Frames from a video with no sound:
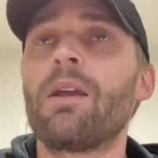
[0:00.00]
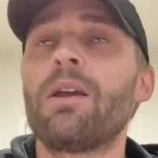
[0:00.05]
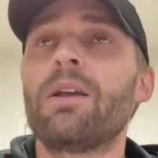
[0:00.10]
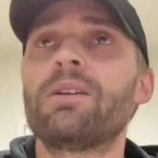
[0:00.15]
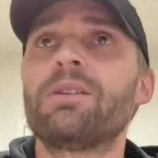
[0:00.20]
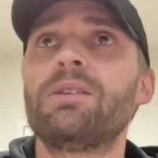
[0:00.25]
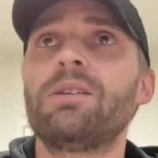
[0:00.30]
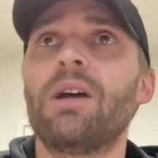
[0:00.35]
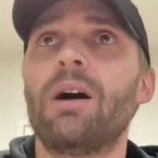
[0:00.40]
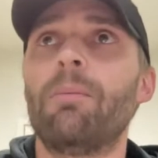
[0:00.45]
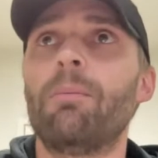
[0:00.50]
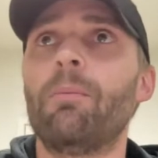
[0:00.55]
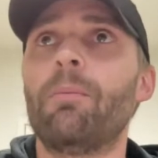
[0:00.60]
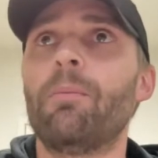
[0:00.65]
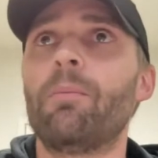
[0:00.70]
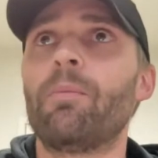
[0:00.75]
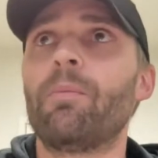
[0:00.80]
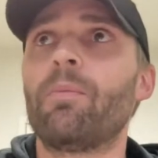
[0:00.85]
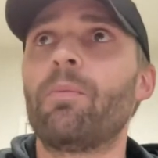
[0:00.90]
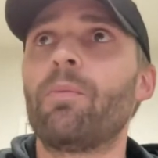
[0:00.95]

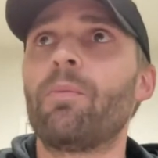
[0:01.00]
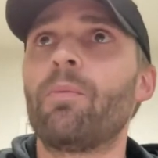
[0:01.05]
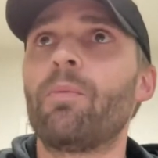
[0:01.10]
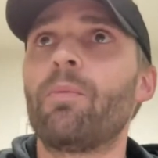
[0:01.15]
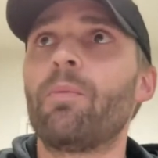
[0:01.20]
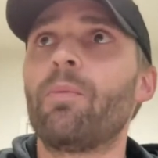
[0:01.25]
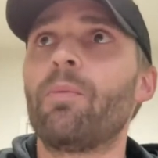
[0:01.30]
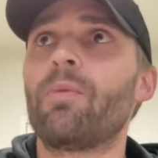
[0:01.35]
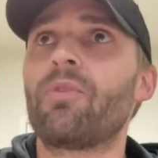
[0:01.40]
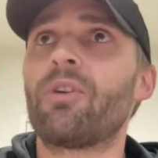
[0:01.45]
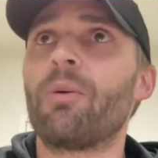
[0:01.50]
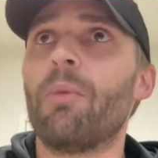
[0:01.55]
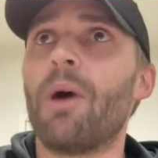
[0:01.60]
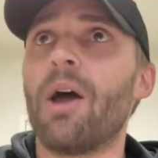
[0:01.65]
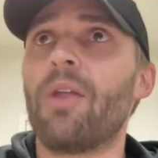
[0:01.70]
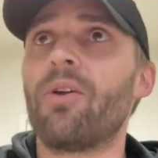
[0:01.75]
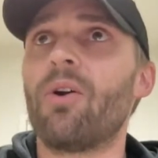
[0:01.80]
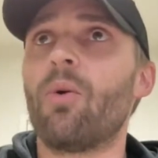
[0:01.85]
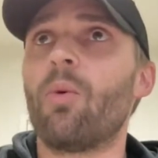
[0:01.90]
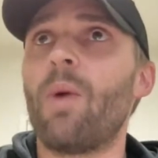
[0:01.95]
some
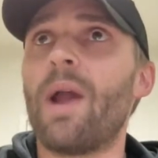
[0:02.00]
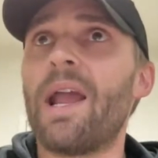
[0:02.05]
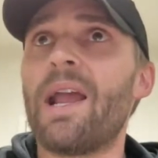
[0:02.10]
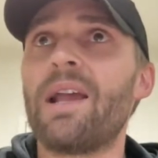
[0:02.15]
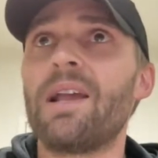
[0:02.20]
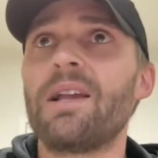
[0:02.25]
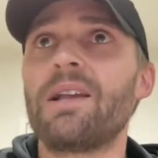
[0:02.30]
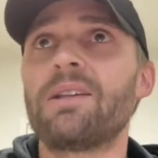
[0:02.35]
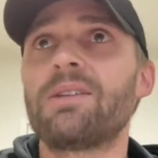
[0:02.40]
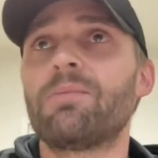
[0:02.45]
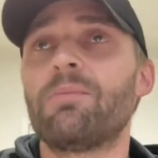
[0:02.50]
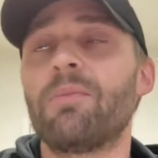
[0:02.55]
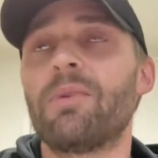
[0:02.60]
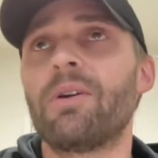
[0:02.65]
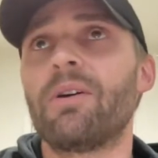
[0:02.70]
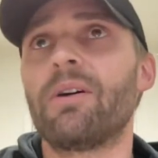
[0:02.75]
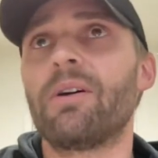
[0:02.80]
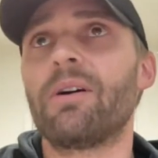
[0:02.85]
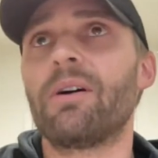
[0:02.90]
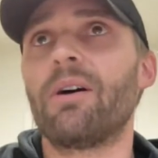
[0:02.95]
other ways
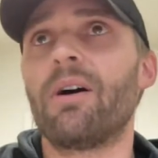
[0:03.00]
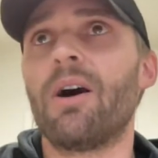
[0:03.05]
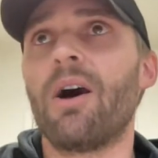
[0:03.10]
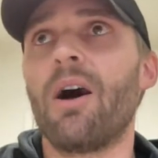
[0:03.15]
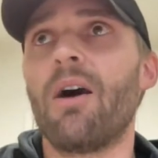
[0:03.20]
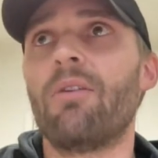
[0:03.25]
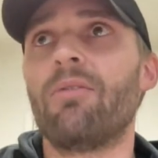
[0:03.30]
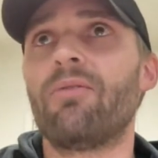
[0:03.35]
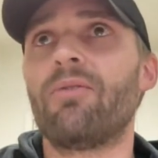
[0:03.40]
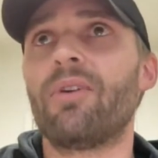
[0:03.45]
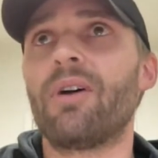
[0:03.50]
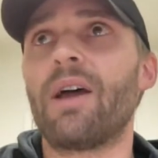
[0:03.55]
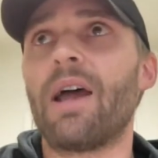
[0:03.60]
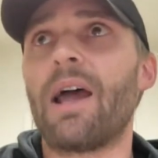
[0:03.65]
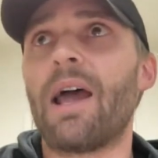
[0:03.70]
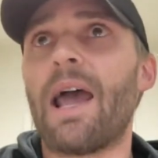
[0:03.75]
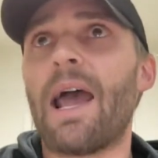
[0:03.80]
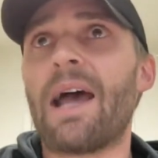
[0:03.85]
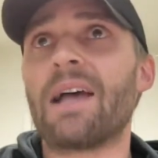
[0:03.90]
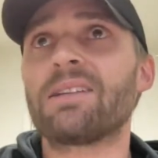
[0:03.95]
of
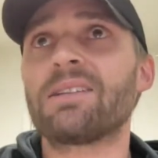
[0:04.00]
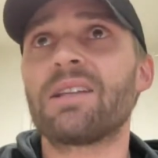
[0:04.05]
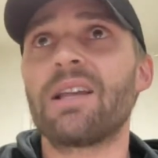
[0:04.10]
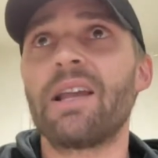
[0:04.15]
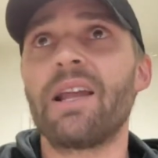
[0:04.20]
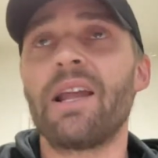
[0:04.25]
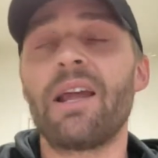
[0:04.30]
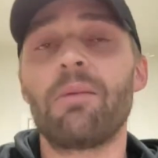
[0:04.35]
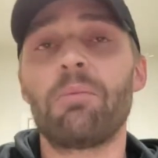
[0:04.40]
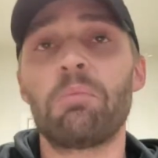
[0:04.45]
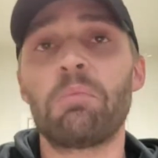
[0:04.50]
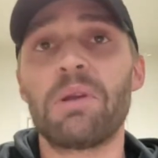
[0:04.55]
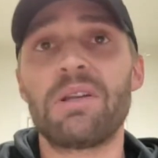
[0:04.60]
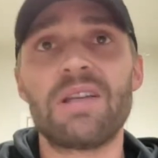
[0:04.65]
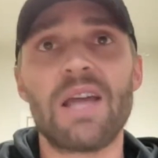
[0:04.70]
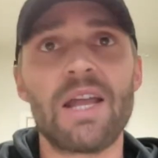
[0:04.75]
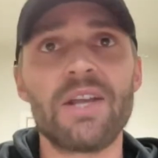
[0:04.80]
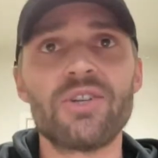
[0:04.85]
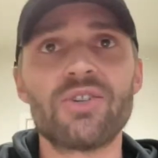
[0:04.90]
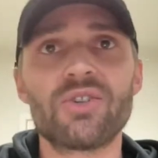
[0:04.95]
asking it?
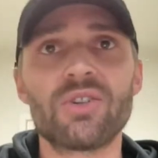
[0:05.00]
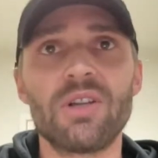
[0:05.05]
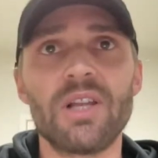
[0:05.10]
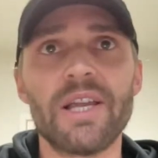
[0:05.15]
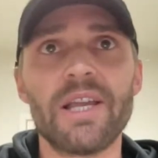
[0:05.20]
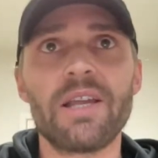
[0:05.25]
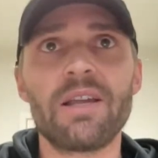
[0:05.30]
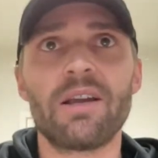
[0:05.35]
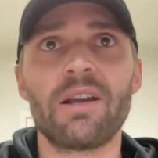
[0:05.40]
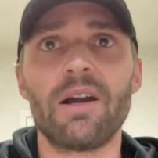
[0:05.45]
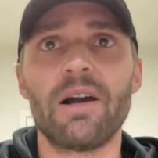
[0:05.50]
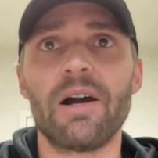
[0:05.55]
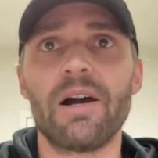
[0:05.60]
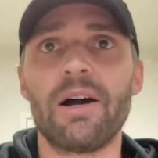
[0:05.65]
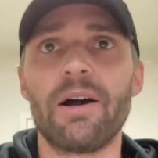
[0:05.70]
Potentially.